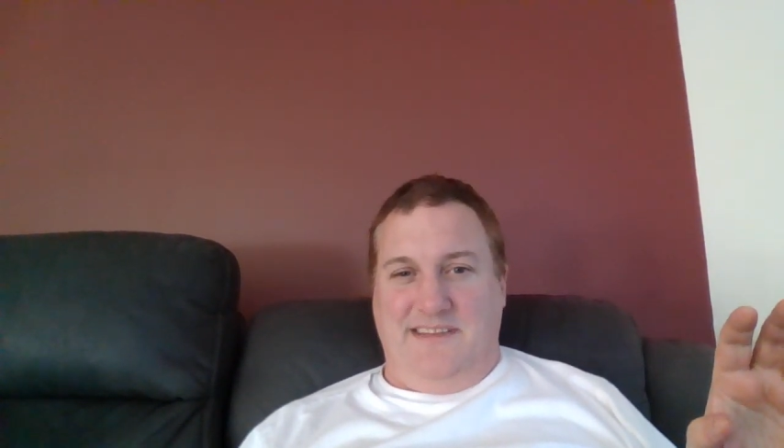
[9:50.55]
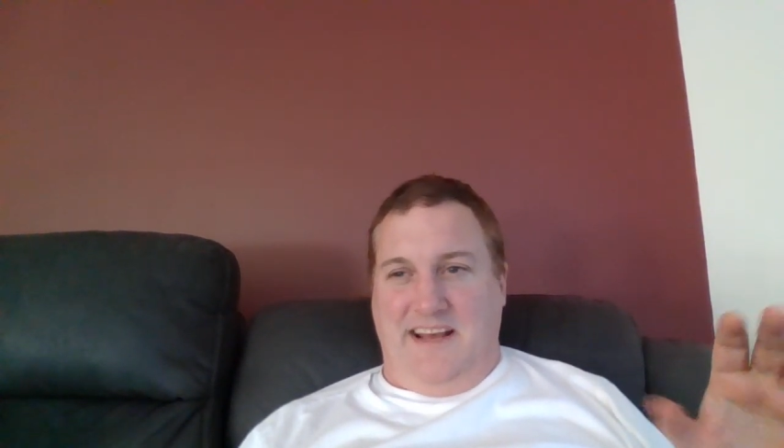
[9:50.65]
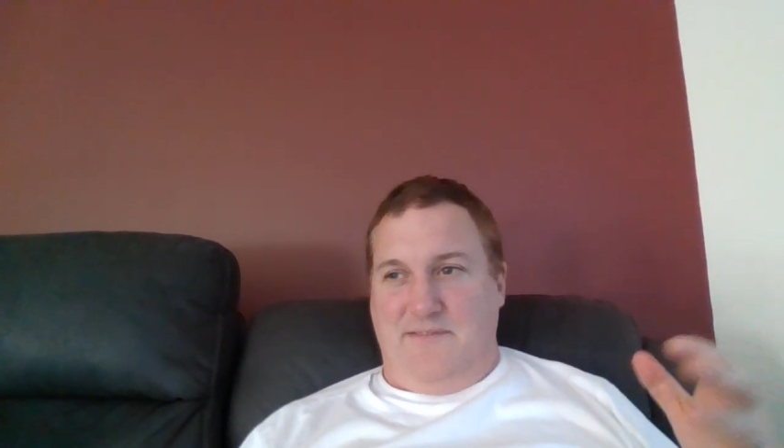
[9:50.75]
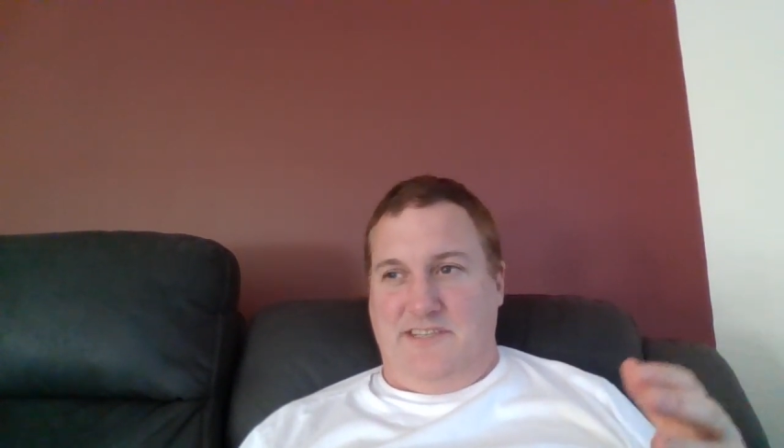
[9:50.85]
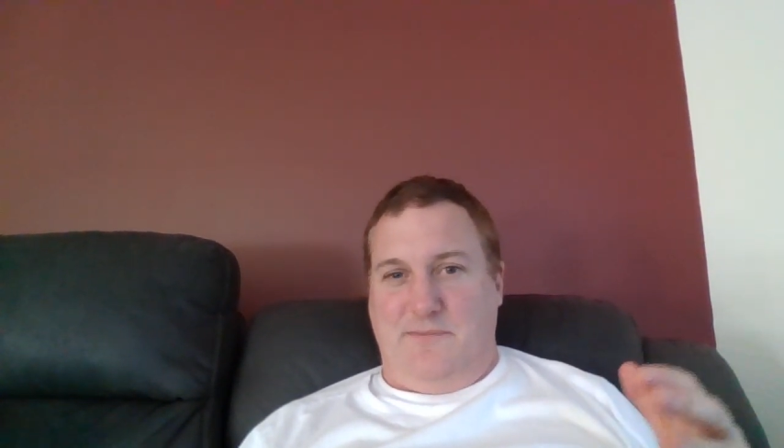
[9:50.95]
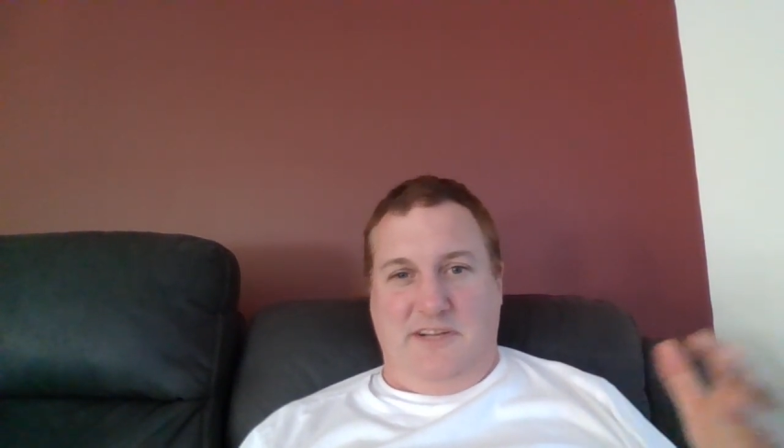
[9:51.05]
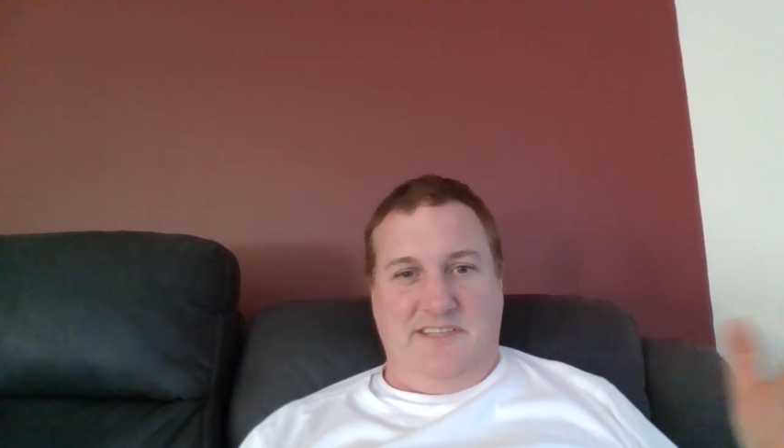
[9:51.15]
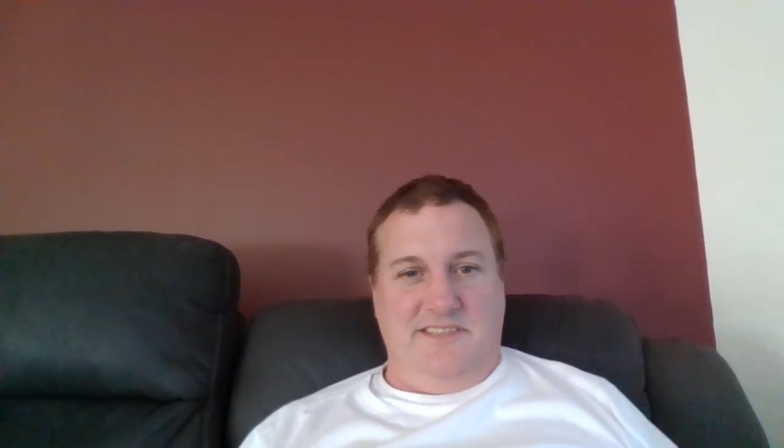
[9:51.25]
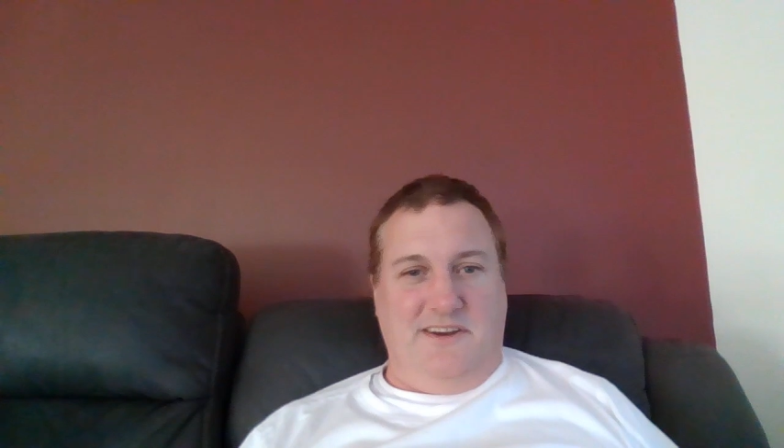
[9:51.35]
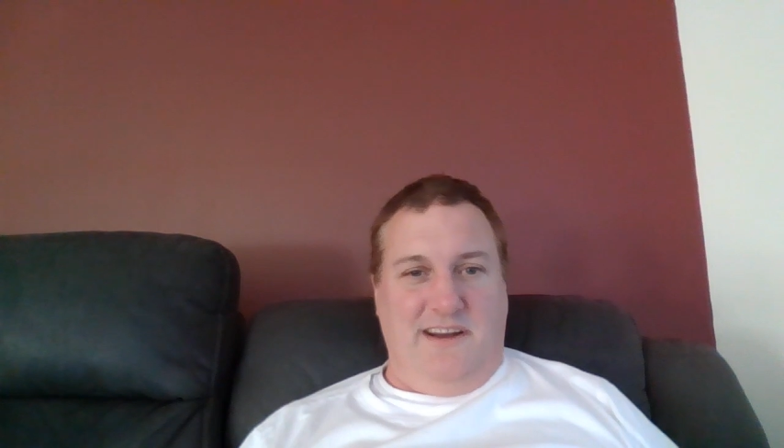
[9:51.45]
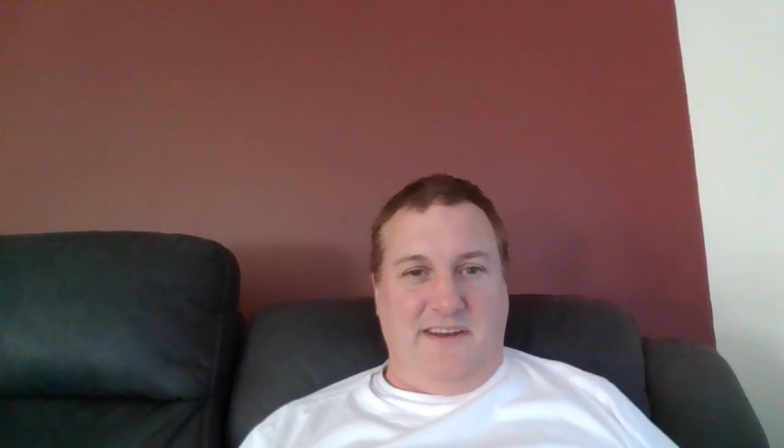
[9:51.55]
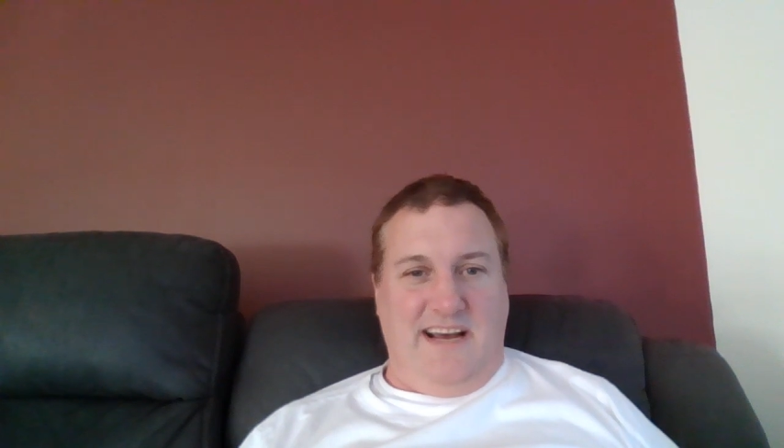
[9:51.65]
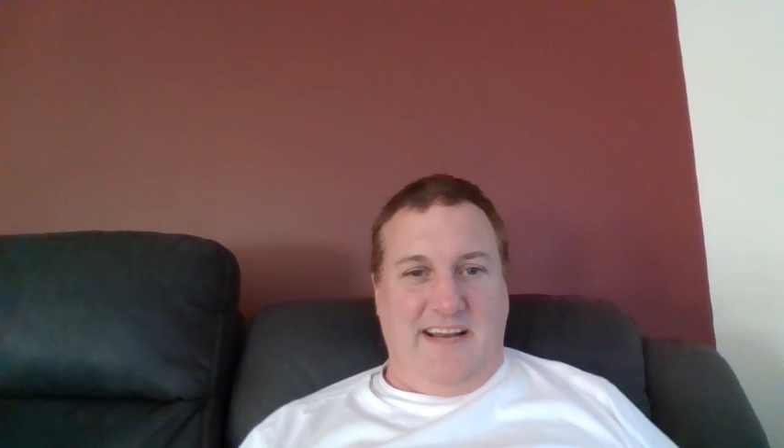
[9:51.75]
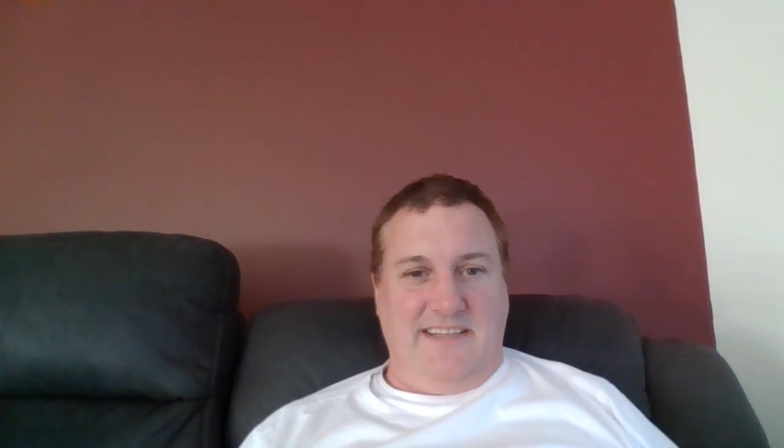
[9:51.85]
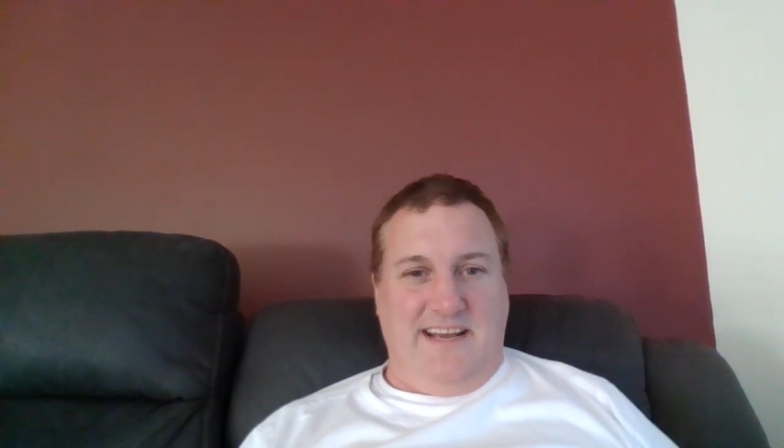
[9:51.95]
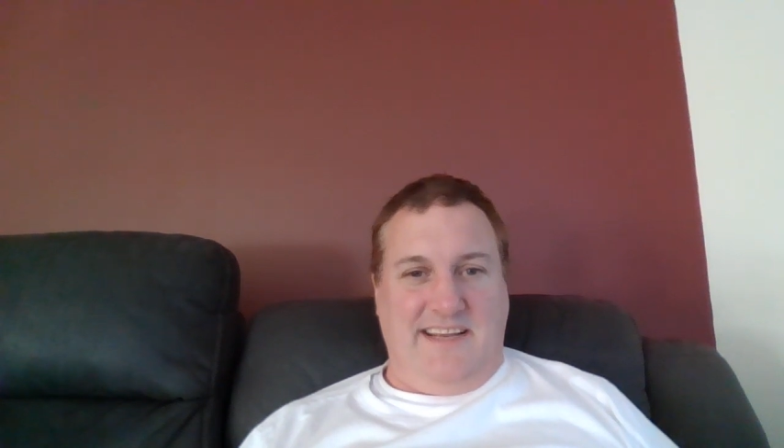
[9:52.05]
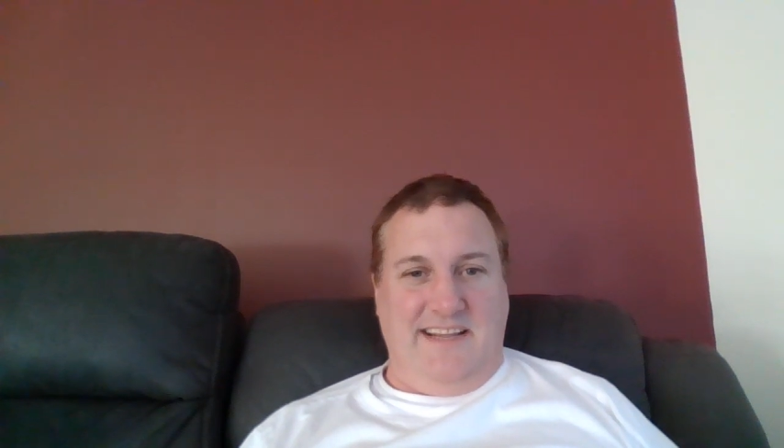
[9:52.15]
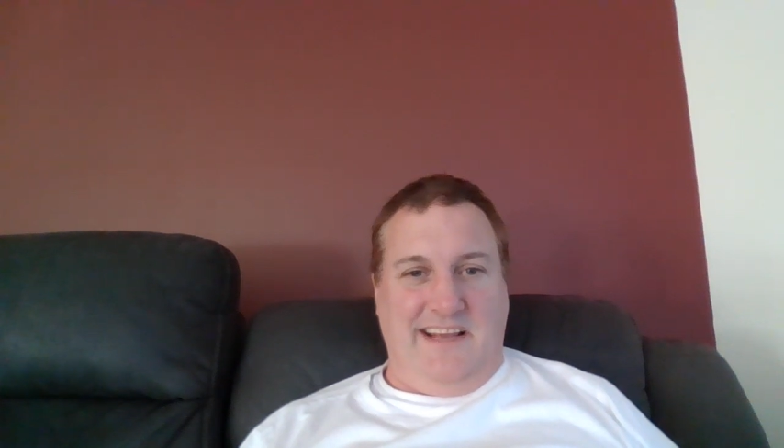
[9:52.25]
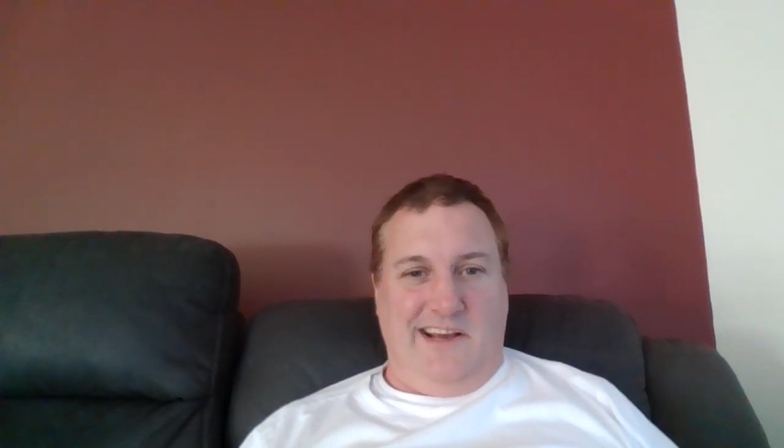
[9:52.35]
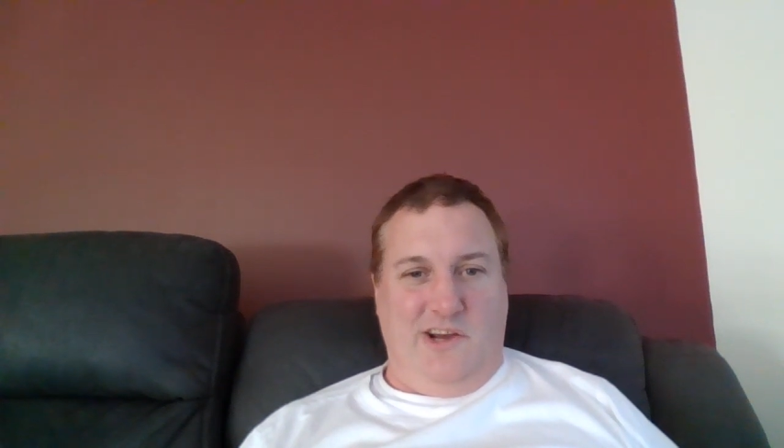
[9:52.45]
have somebody just die of a heart attack
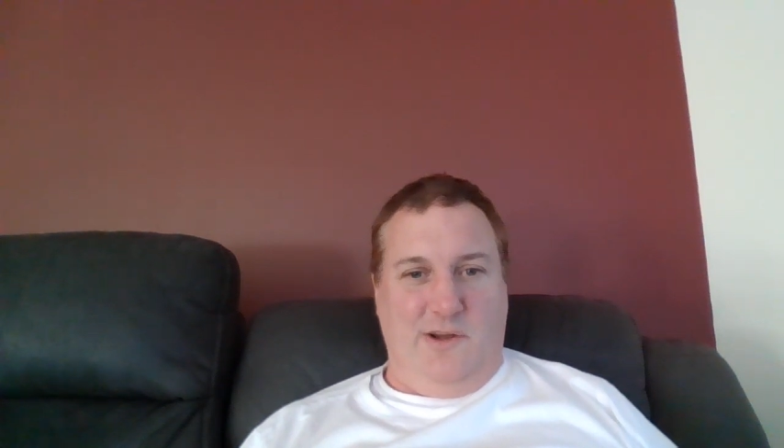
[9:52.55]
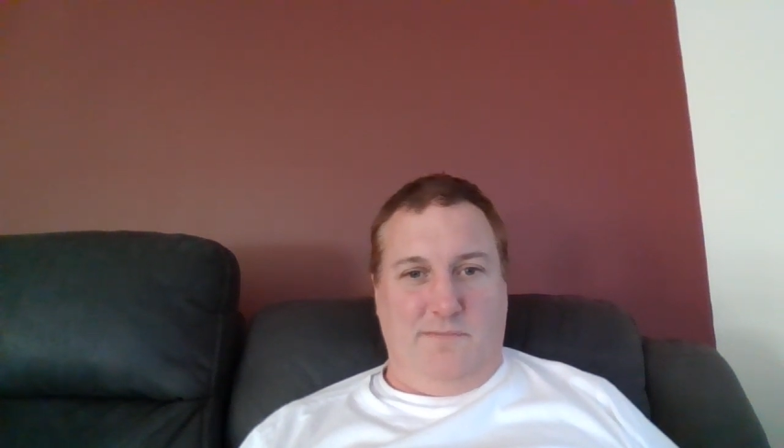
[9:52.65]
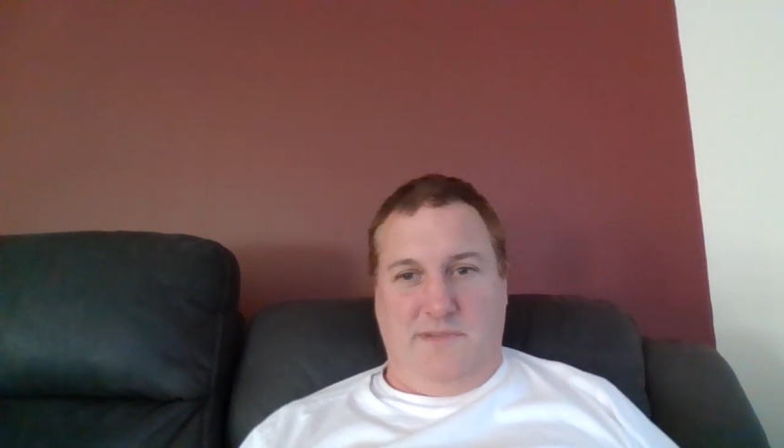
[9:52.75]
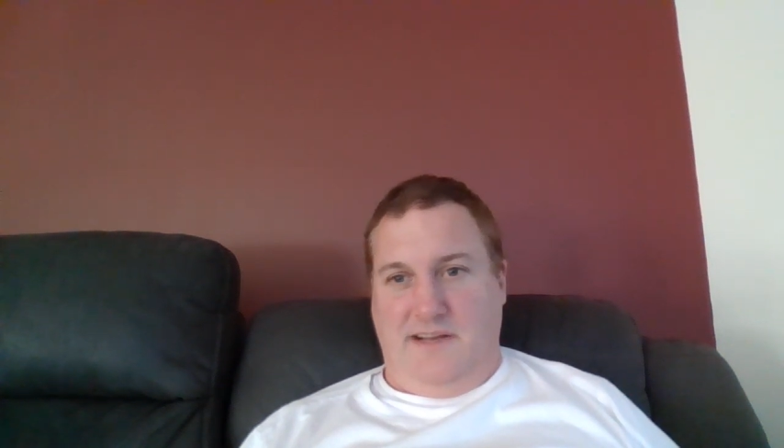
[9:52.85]
in their home.